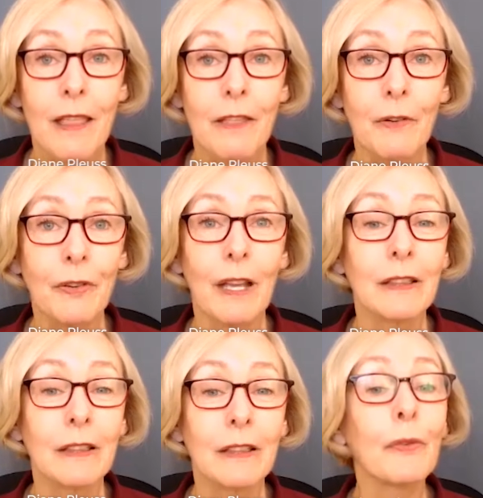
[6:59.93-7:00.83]
There's a
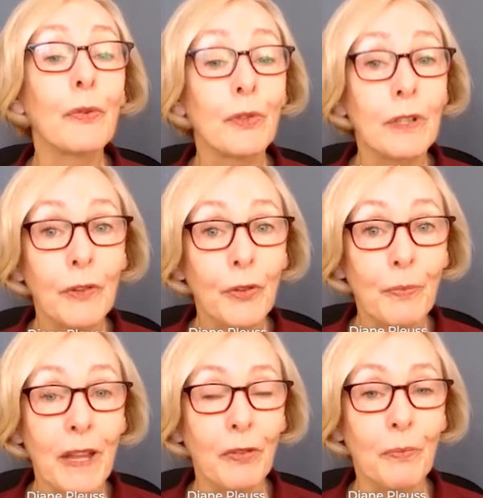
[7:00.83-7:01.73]
lot of service
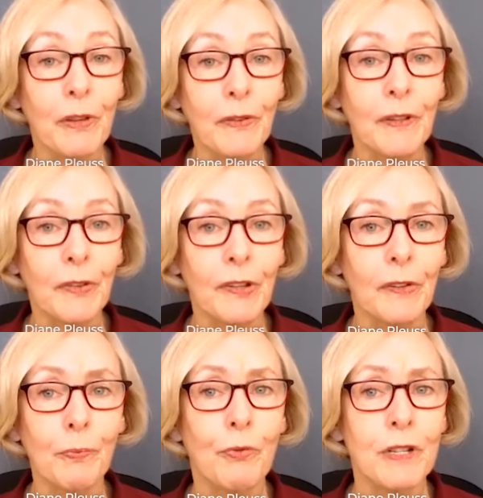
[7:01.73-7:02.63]
based
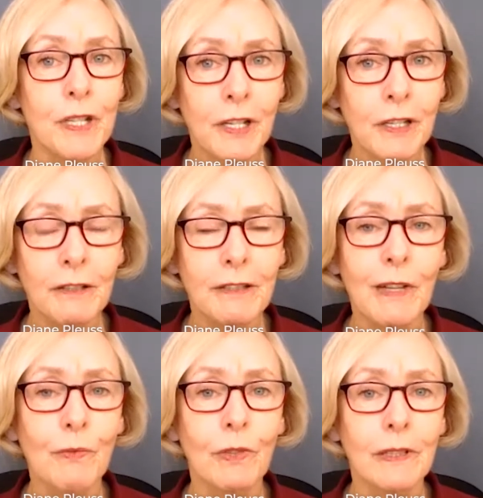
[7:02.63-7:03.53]
businesses,
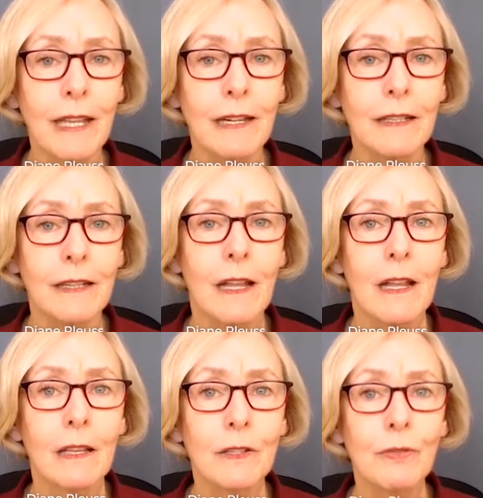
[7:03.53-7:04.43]
particularly related
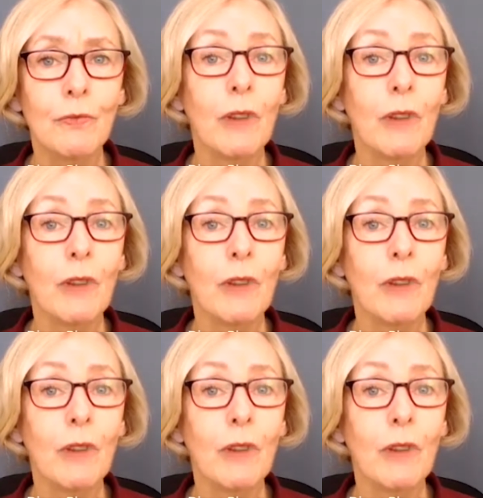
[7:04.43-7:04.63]
to